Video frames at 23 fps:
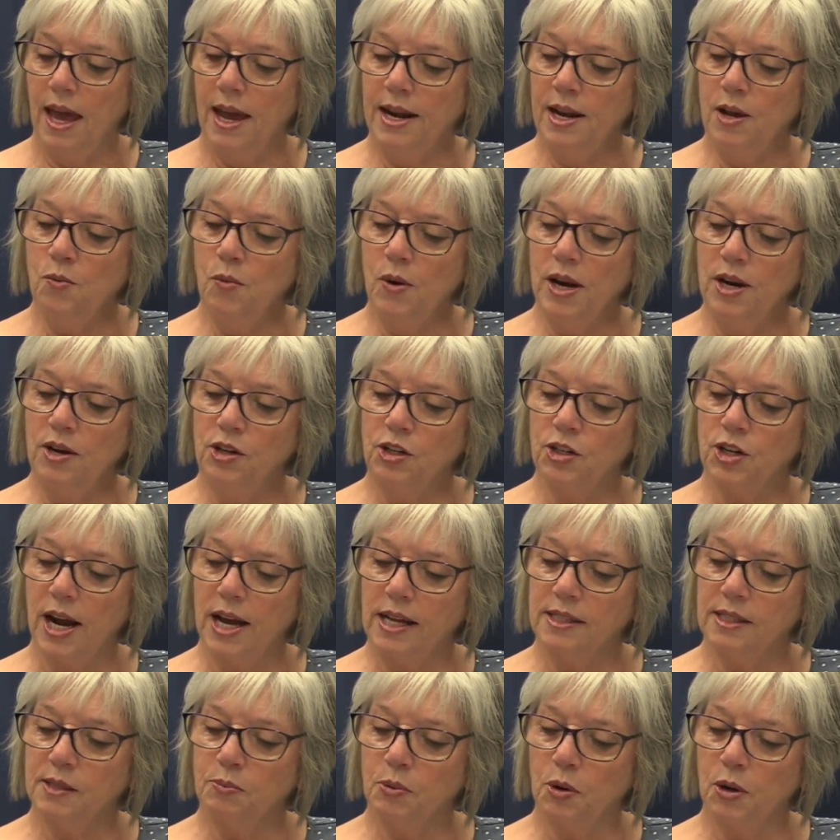Anyone
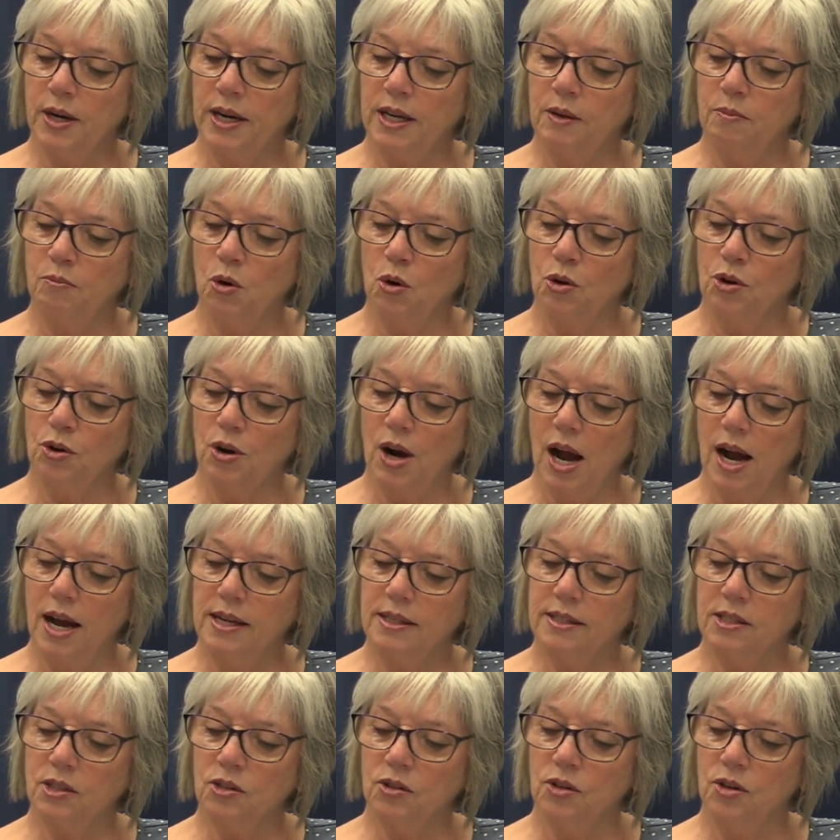transporting
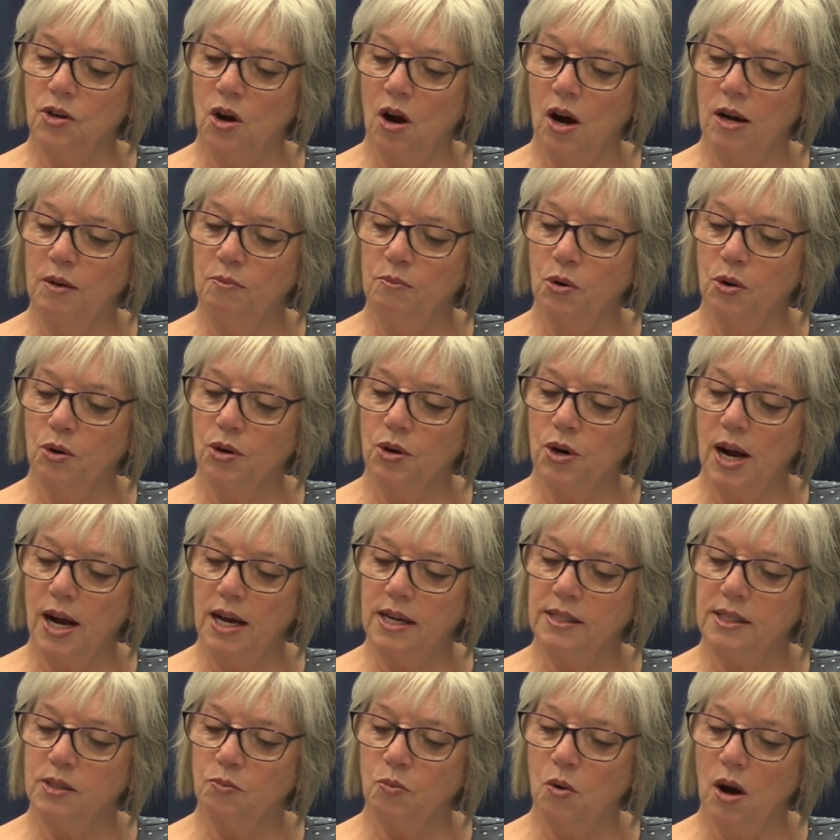motorized or non
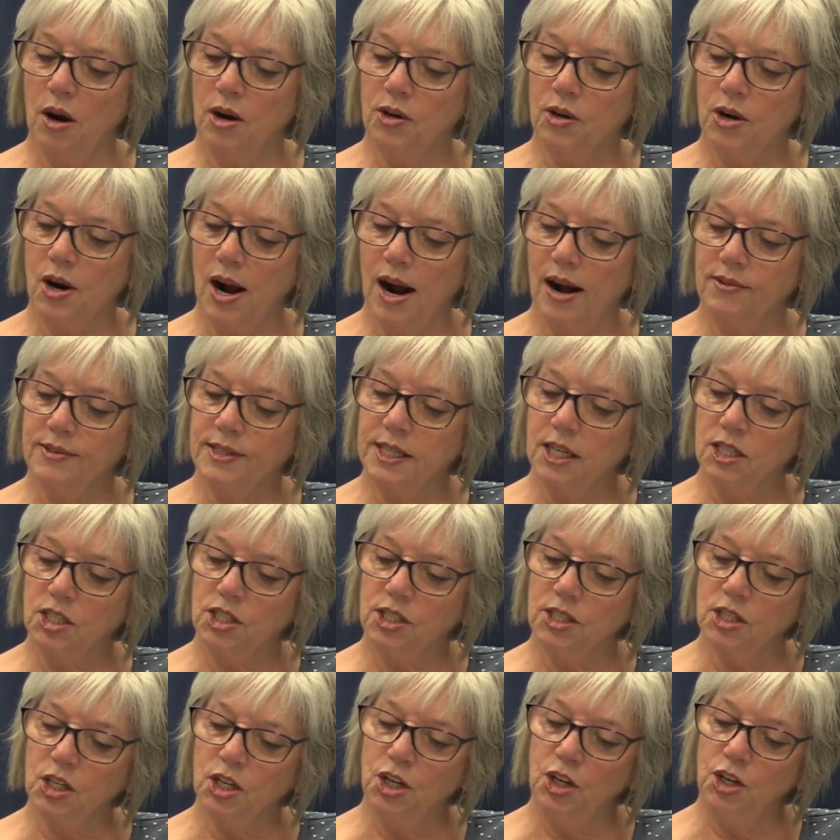motorized watercraft,
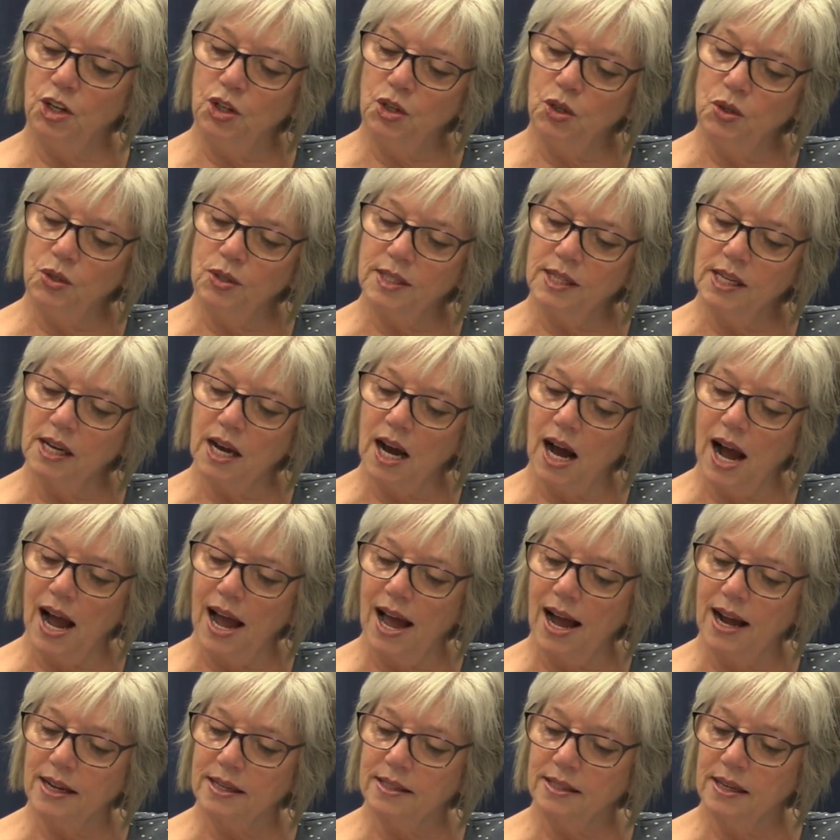such as canoes and
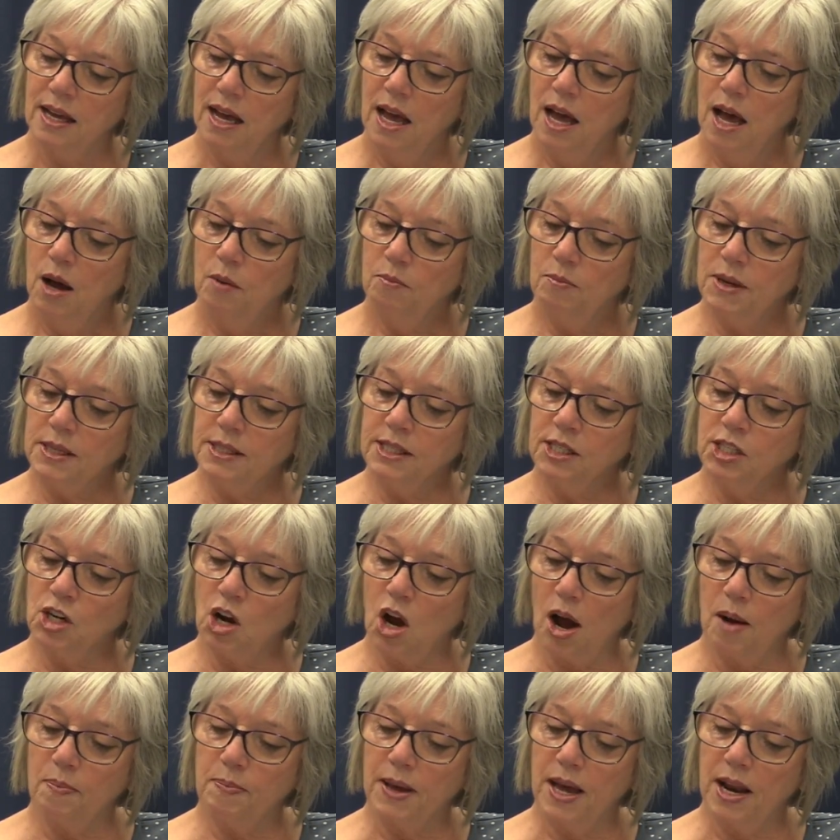kayaks, must
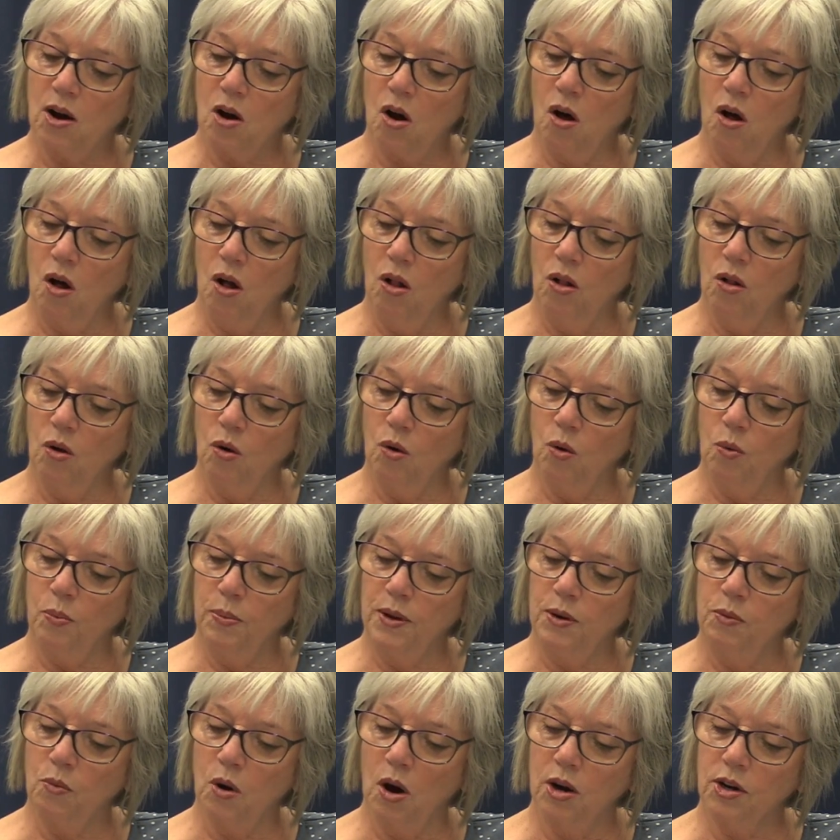stop at all
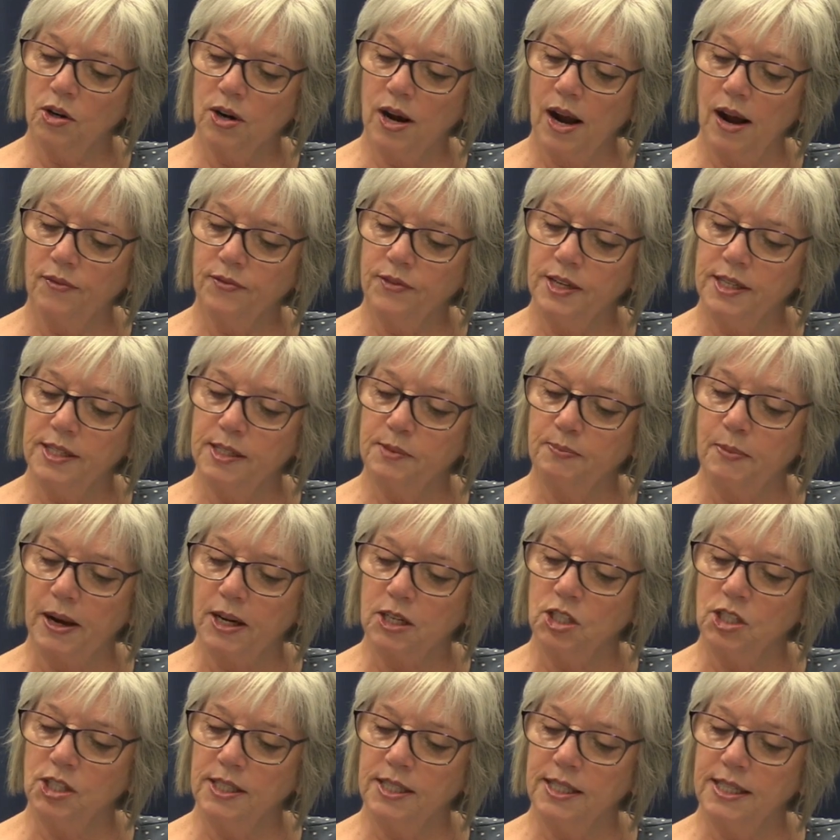open watercraft
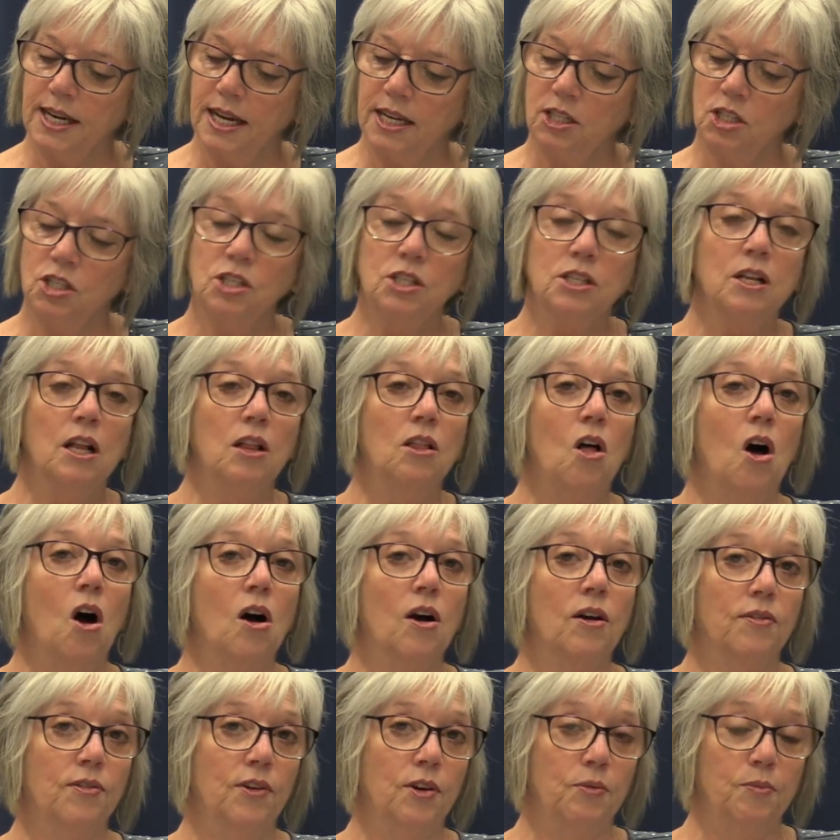inspection stations
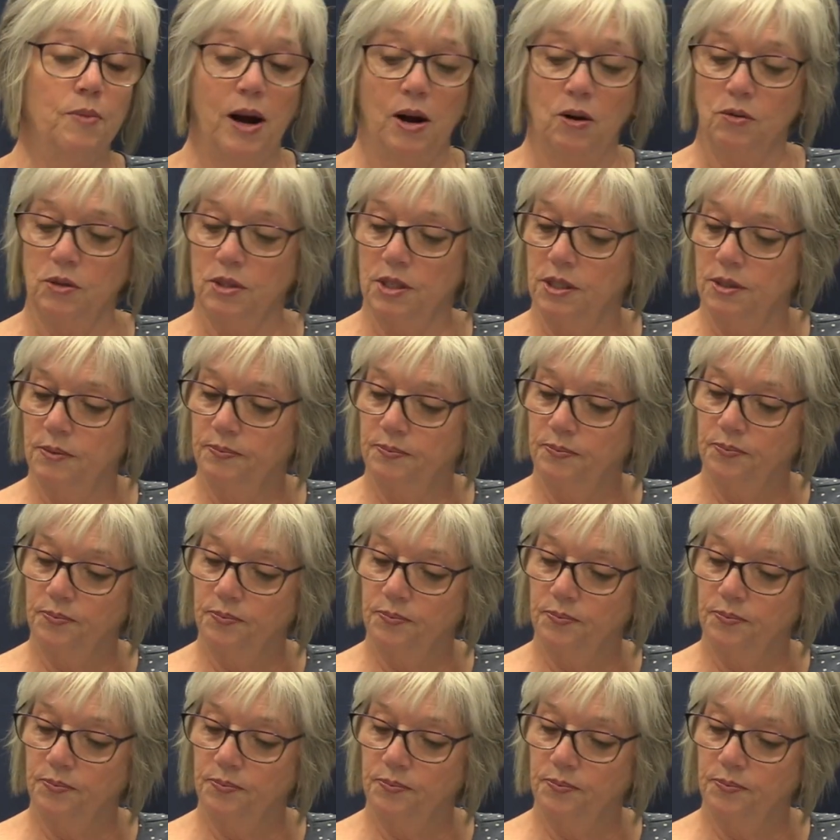along their route.